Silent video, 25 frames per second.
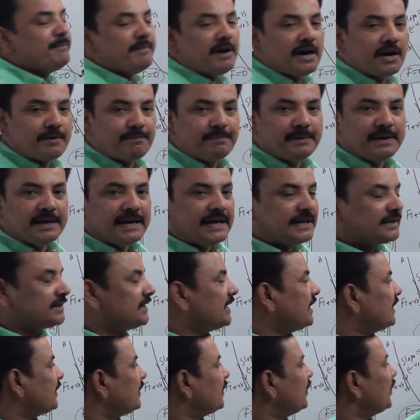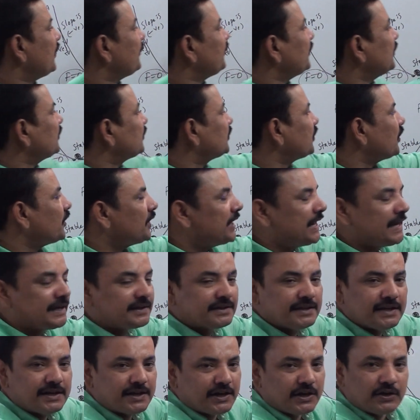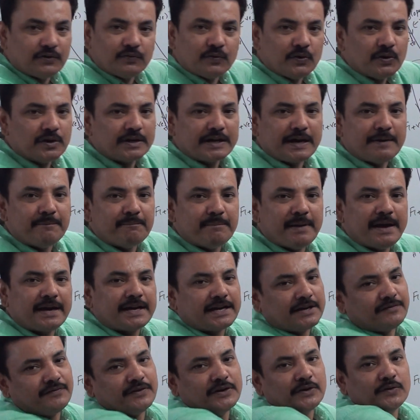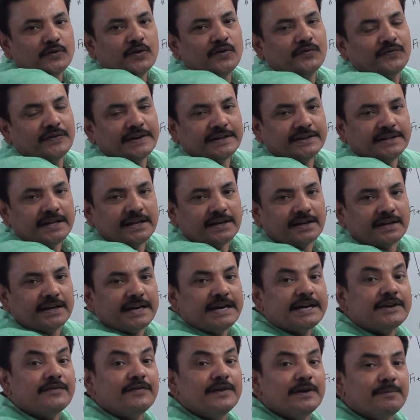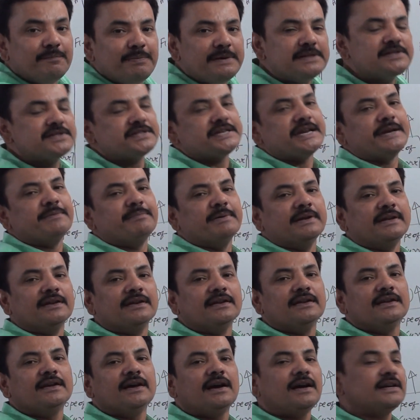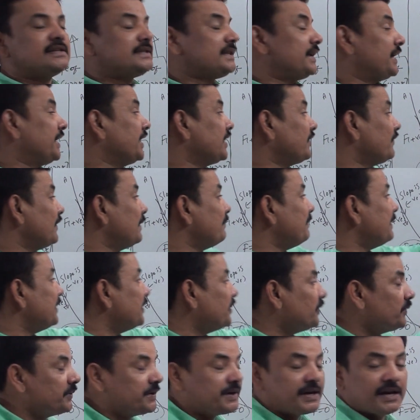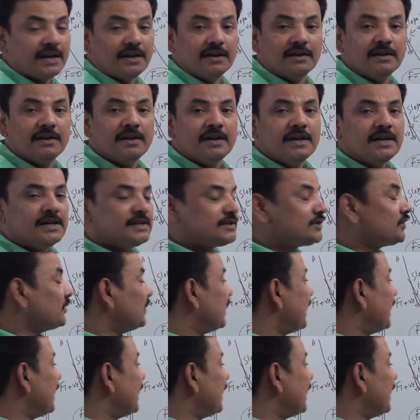a marble like that, if you throw like that, it won't come back, it will go further. It will be stable. It will be neutral. So